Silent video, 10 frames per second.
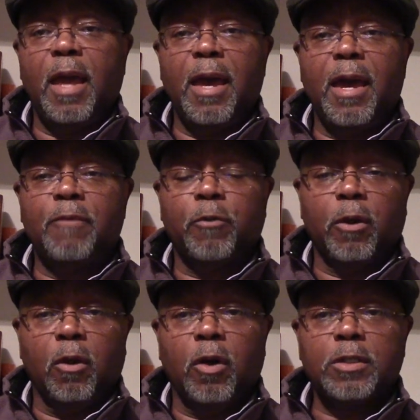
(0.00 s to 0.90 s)
had for a
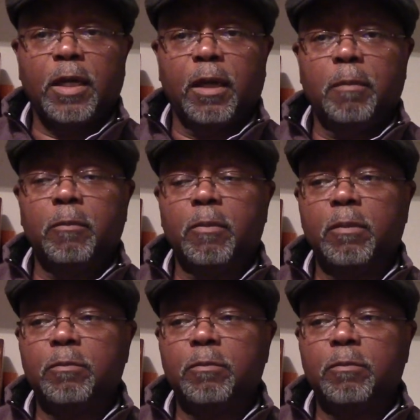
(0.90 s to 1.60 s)
long time